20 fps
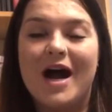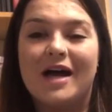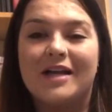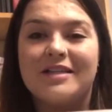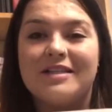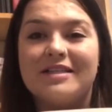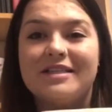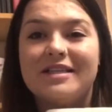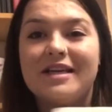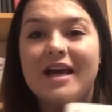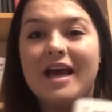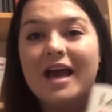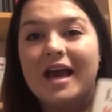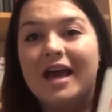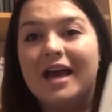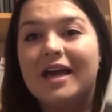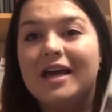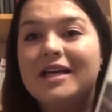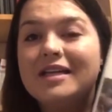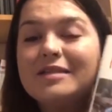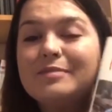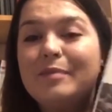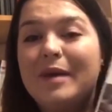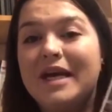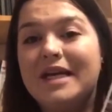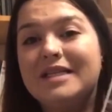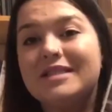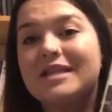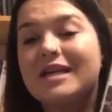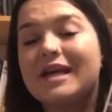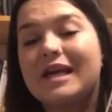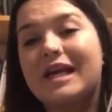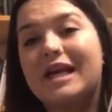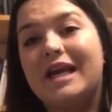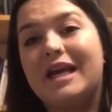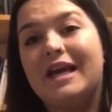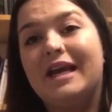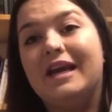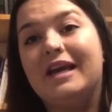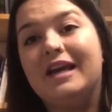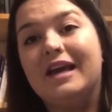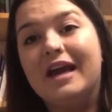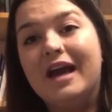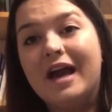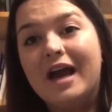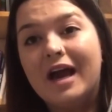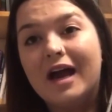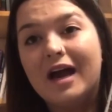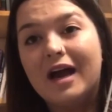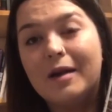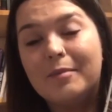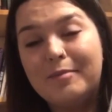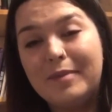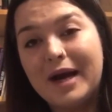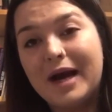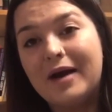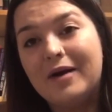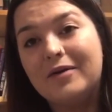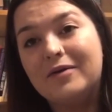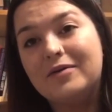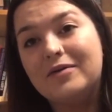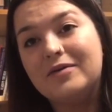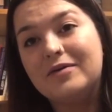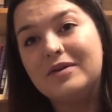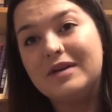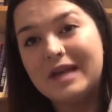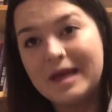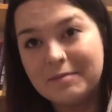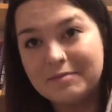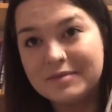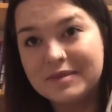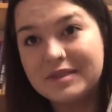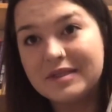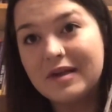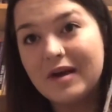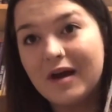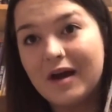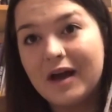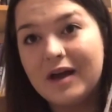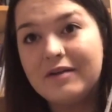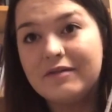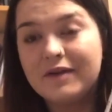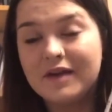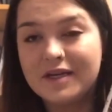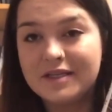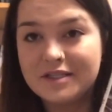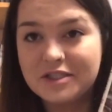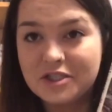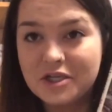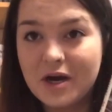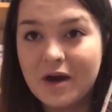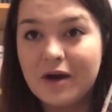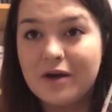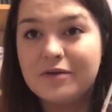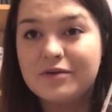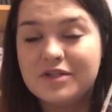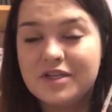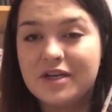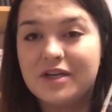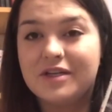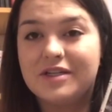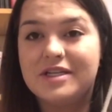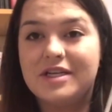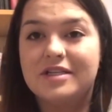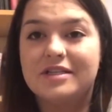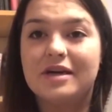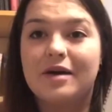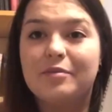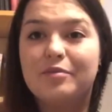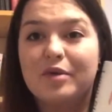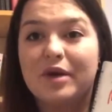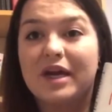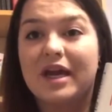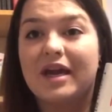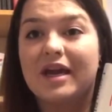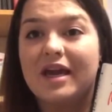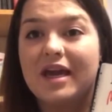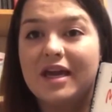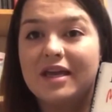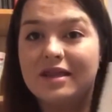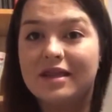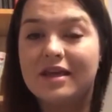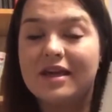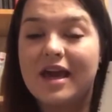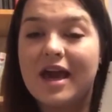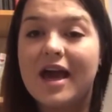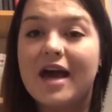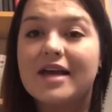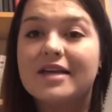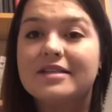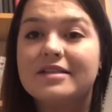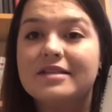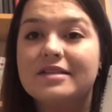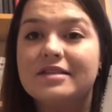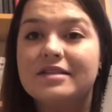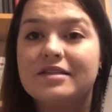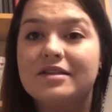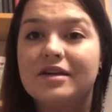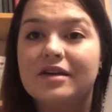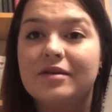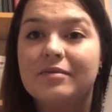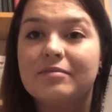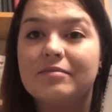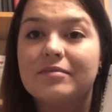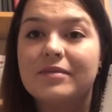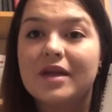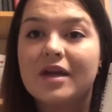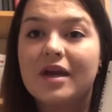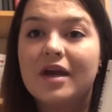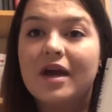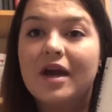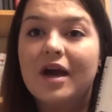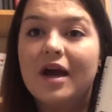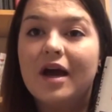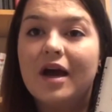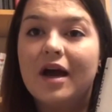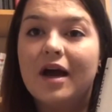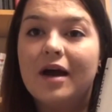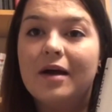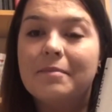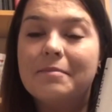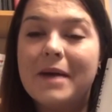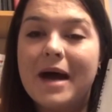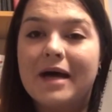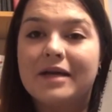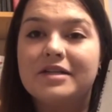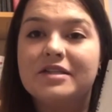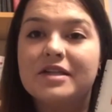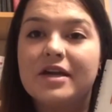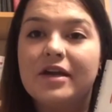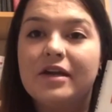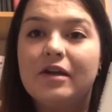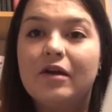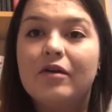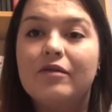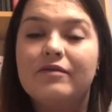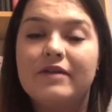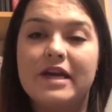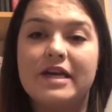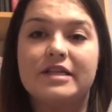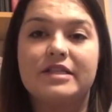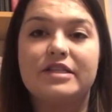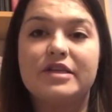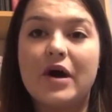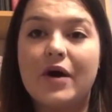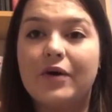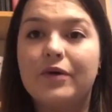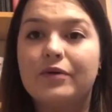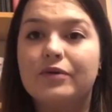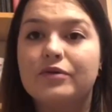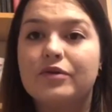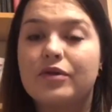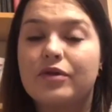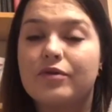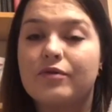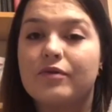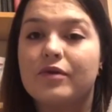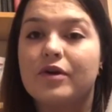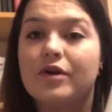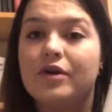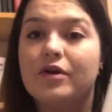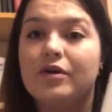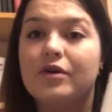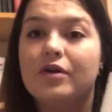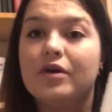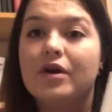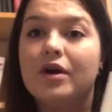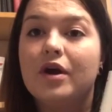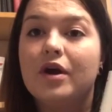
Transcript: and it is basically about Lem's life, his childhood, his upbringing in the care system. And a lot of it is told through